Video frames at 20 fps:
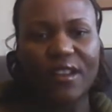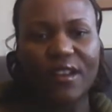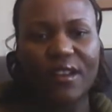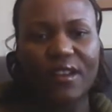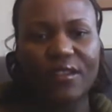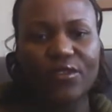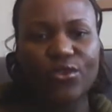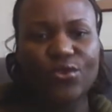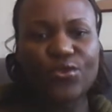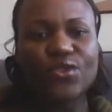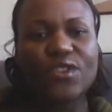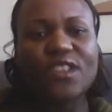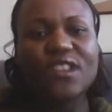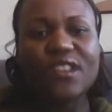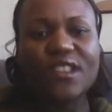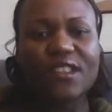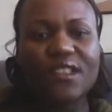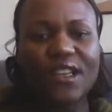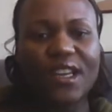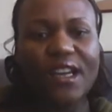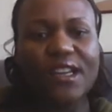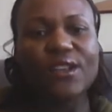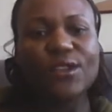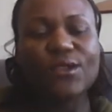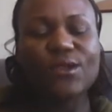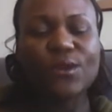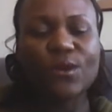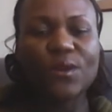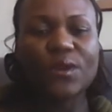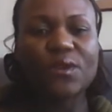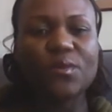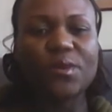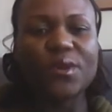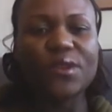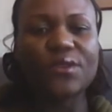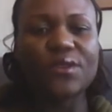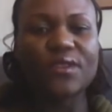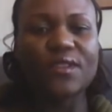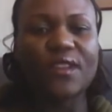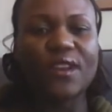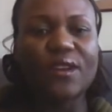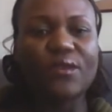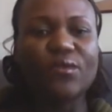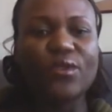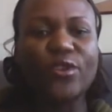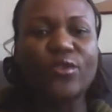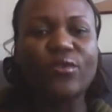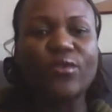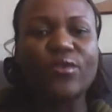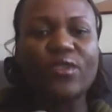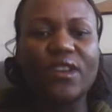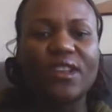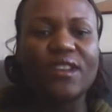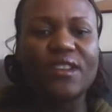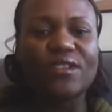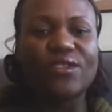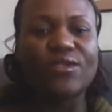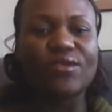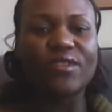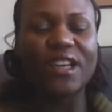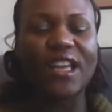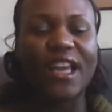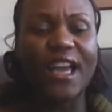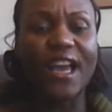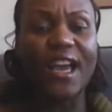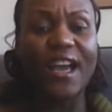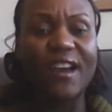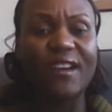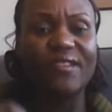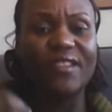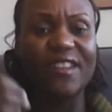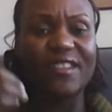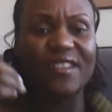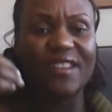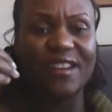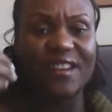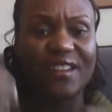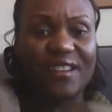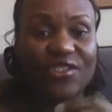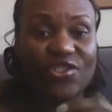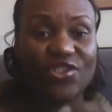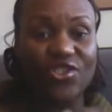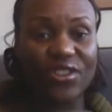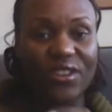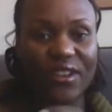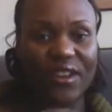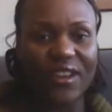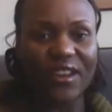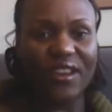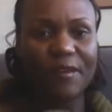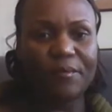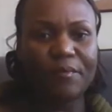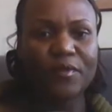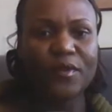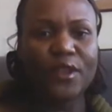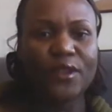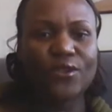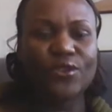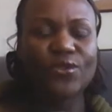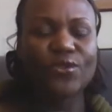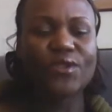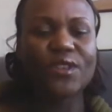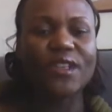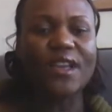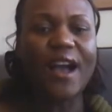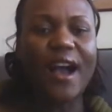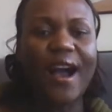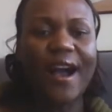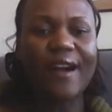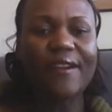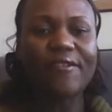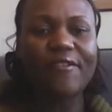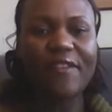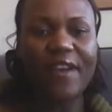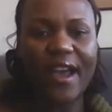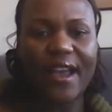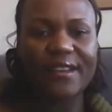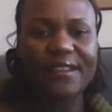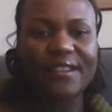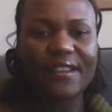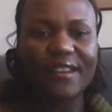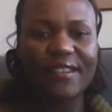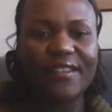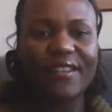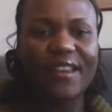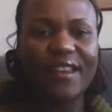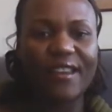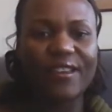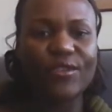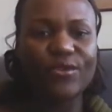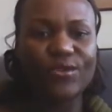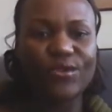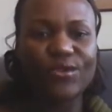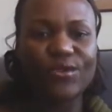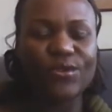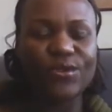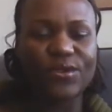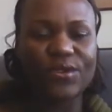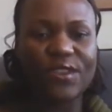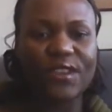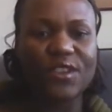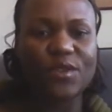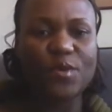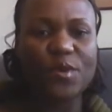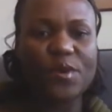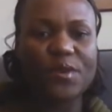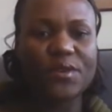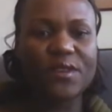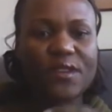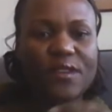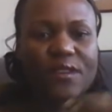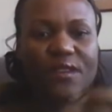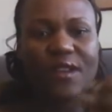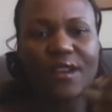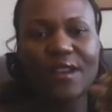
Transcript: using the technical experience that we know the kids already have and that agility, to see how fast can they use those experiences